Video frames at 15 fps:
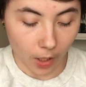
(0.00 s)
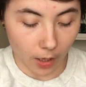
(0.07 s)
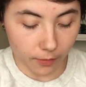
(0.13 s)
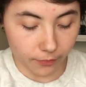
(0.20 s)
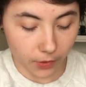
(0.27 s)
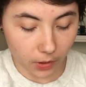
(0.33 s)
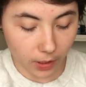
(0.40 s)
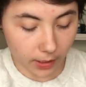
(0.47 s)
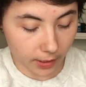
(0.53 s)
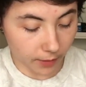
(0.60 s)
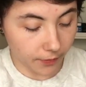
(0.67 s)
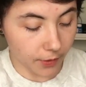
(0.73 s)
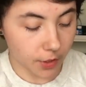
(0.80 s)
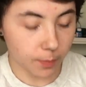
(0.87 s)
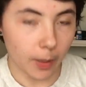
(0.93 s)
I feel like
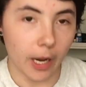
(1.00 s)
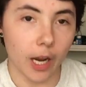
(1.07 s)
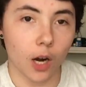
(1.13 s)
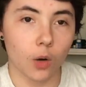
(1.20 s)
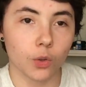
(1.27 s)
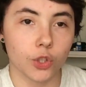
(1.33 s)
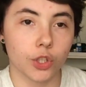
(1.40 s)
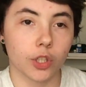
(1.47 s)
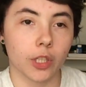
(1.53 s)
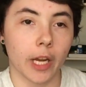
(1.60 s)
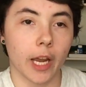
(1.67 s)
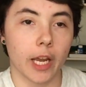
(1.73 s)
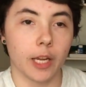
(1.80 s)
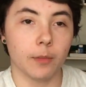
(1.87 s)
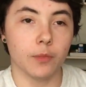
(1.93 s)
if this pouch
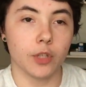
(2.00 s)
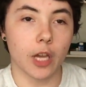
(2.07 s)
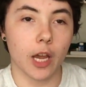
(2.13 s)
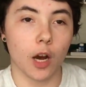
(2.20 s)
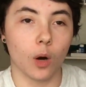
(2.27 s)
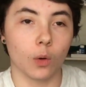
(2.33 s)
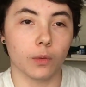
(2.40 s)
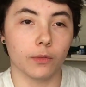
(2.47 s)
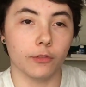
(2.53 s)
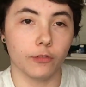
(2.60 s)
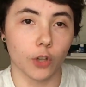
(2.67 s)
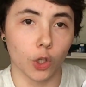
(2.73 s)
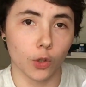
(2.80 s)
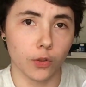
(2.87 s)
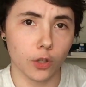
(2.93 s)
came down
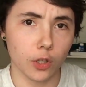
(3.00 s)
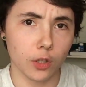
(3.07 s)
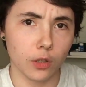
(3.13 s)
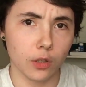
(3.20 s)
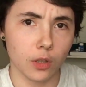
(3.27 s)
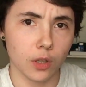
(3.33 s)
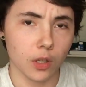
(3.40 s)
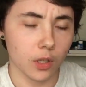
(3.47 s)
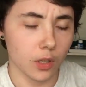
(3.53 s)
further,